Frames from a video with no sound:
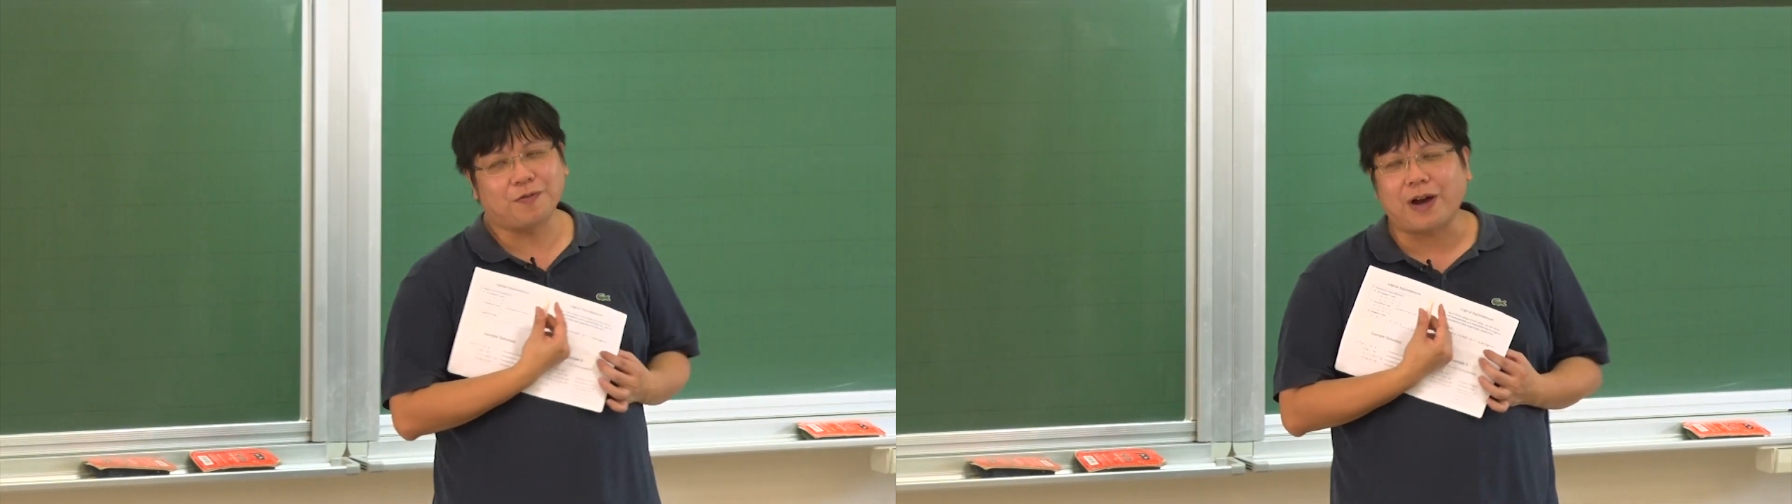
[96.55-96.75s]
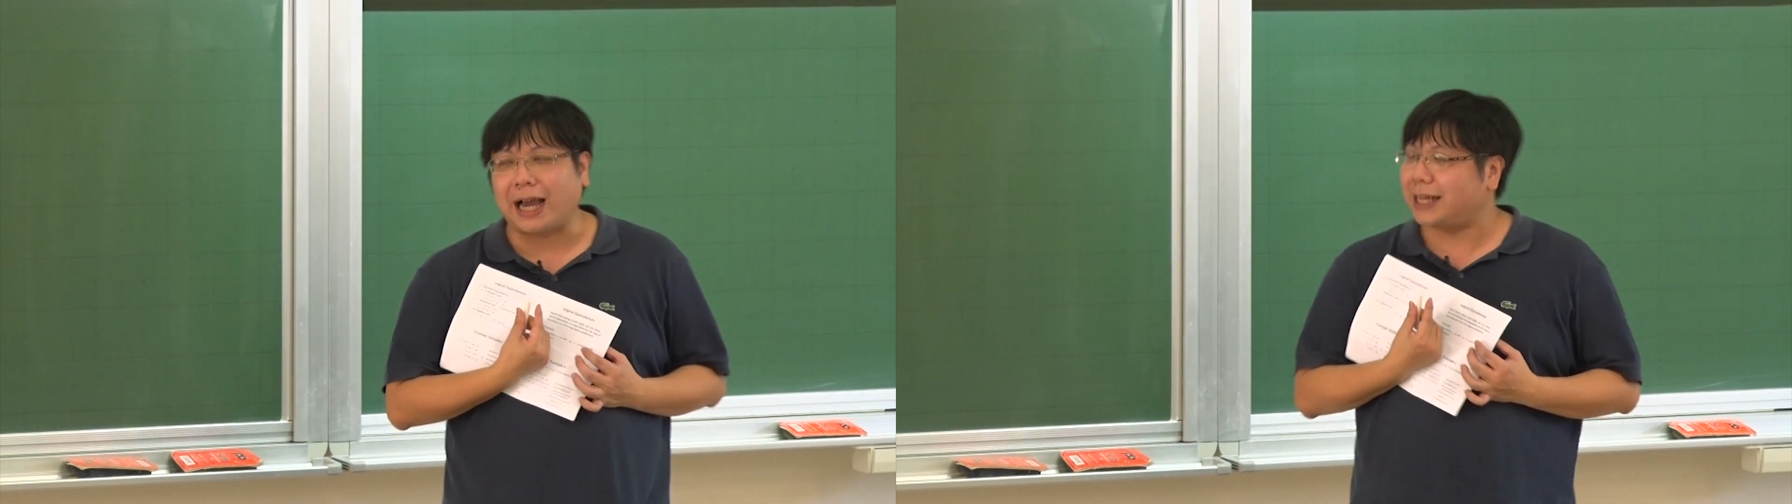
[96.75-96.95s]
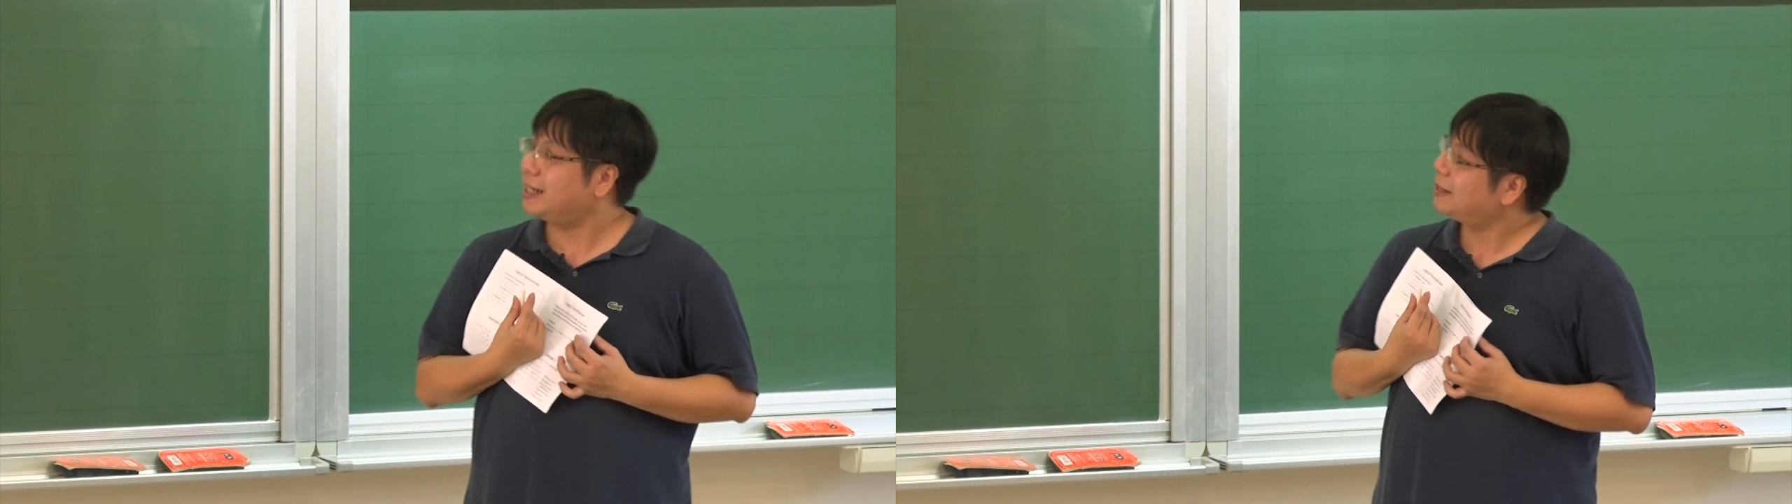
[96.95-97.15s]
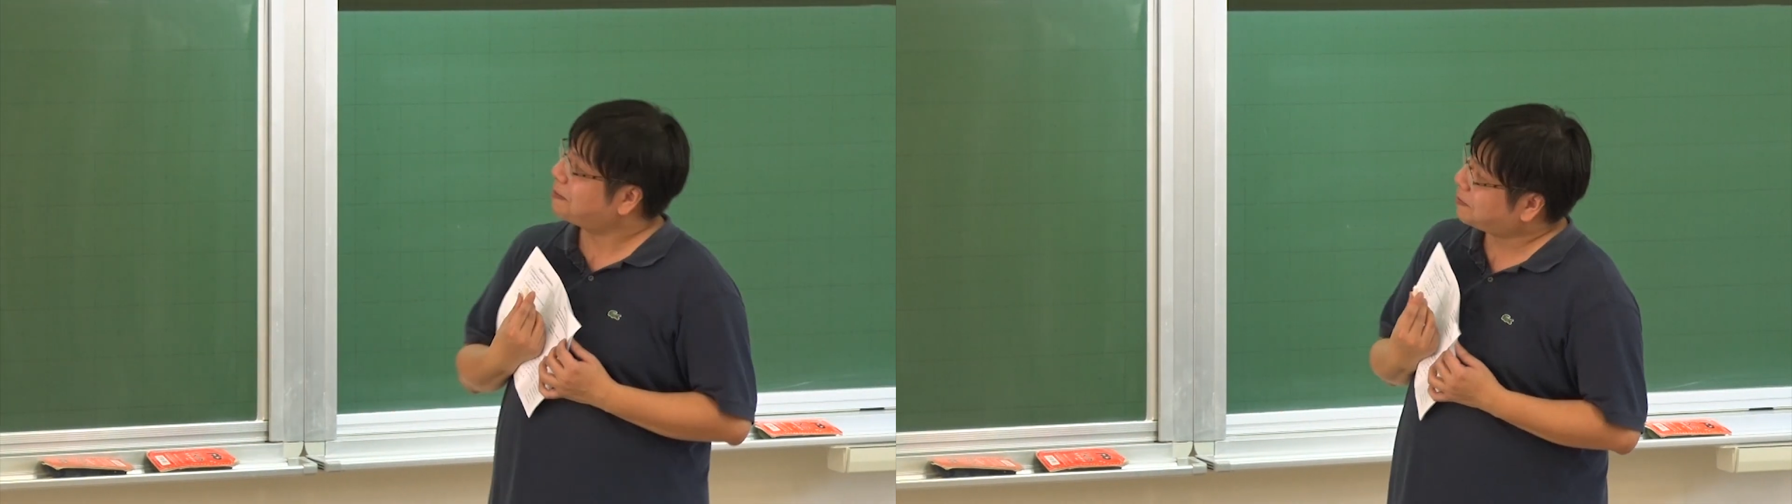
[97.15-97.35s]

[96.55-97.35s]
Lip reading: find